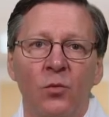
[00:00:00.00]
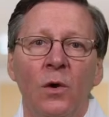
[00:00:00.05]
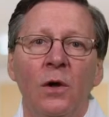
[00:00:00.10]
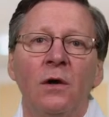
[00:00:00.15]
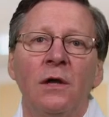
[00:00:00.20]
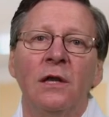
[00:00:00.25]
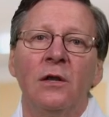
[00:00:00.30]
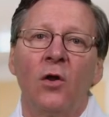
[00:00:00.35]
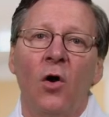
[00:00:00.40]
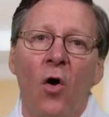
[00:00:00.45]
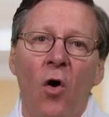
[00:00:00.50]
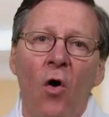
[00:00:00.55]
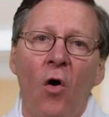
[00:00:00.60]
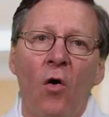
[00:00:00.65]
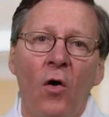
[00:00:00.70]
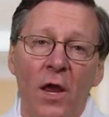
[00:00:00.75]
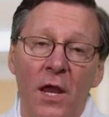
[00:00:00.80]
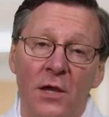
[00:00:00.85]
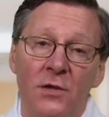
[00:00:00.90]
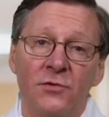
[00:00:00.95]
Well, it
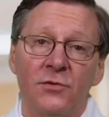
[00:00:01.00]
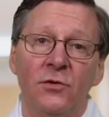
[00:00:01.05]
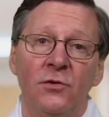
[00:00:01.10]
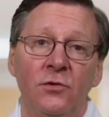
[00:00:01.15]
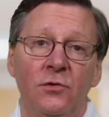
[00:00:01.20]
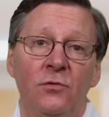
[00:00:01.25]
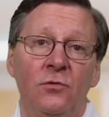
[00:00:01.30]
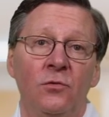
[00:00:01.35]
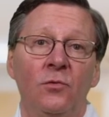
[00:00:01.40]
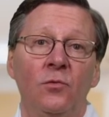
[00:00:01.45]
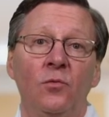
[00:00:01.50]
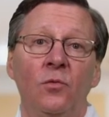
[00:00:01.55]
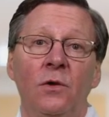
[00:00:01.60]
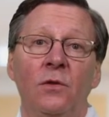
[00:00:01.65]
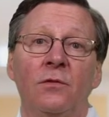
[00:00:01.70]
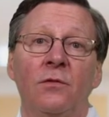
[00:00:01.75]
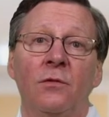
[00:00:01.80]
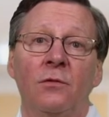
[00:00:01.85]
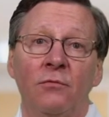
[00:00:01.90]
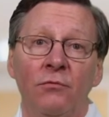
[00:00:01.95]
all has to do
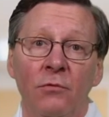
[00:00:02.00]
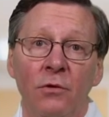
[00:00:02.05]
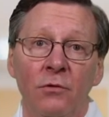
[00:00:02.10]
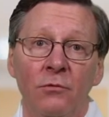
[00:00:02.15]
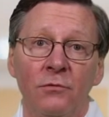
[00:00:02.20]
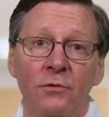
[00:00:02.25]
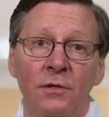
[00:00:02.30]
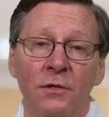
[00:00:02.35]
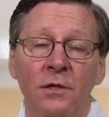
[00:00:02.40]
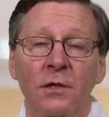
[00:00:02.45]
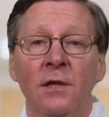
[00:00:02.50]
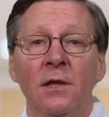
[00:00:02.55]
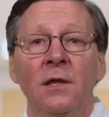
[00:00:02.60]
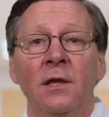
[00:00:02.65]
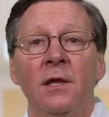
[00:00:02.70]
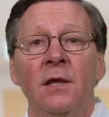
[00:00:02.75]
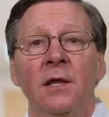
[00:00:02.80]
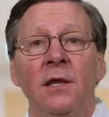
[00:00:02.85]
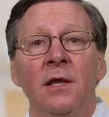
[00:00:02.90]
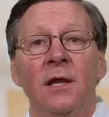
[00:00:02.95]
with the throat
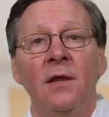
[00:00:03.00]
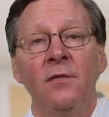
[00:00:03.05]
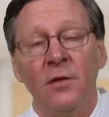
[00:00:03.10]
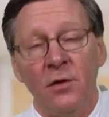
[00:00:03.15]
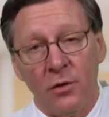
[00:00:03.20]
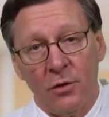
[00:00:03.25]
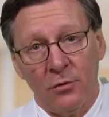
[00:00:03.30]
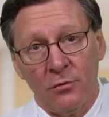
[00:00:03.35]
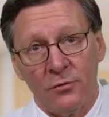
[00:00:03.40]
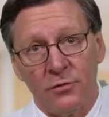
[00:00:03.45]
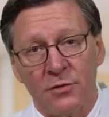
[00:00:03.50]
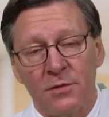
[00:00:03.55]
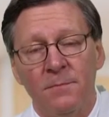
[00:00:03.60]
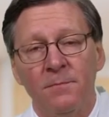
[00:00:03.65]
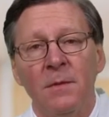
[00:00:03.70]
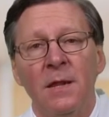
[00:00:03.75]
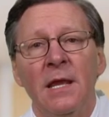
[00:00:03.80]
and the nose.